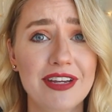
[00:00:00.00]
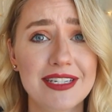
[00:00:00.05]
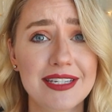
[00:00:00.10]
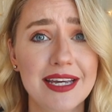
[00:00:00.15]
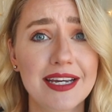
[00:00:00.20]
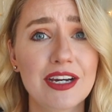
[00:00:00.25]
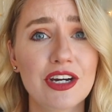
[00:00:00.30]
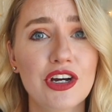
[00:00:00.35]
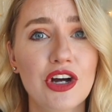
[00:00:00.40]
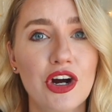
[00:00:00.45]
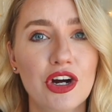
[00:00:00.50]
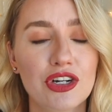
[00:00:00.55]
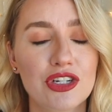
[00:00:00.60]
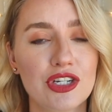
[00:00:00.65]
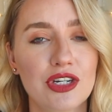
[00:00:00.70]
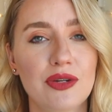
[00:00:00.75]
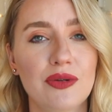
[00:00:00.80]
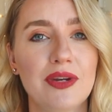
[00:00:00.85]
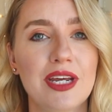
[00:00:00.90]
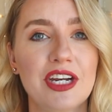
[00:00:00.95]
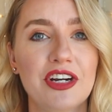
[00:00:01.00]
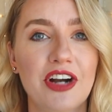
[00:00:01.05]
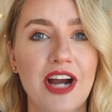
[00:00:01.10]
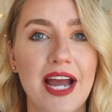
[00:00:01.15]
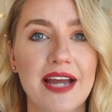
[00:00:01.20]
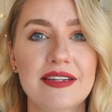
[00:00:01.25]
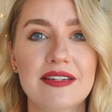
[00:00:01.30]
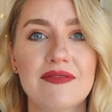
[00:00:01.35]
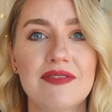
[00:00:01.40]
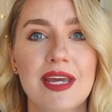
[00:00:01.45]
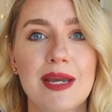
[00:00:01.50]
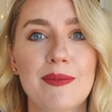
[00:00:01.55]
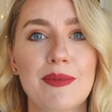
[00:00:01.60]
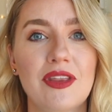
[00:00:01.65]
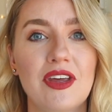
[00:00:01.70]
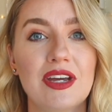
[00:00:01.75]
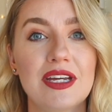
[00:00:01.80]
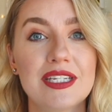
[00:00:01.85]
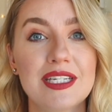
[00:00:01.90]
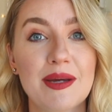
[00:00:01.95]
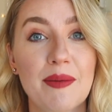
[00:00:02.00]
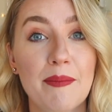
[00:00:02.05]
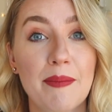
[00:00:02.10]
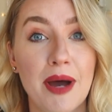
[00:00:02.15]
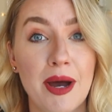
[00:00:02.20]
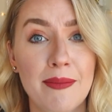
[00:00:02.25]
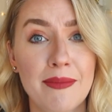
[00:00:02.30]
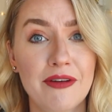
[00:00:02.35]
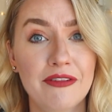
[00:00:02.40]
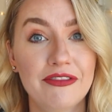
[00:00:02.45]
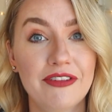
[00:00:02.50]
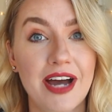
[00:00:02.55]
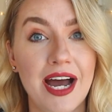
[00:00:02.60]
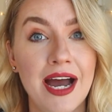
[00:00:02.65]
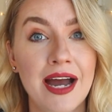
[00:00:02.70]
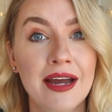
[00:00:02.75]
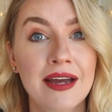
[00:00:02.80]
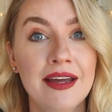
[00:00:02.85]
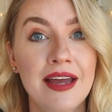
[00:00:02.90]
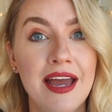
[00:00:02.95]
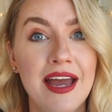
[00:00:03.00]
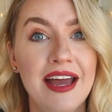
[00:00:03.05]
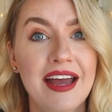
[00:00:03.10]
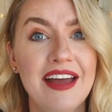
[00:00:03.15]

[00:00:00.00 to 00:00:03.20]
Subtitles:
It's like a cartoon interactive thing, but they get to mummify.